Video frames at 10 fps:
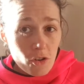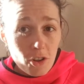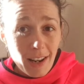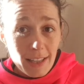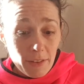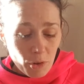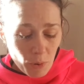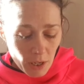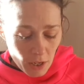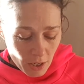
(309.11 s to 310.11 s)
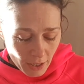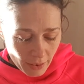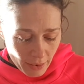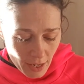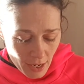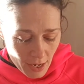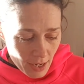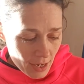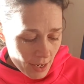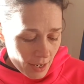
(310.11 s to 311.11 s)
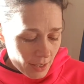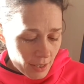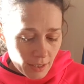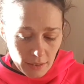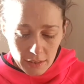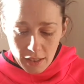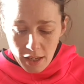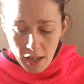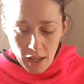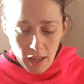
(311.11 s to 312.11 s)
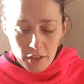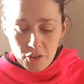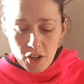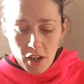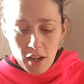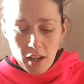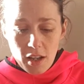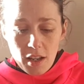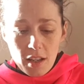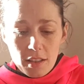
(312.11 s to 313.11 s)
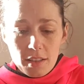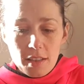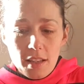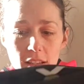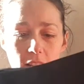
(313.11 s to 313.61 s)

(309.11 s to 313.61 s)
So let's have a quick look at these. Just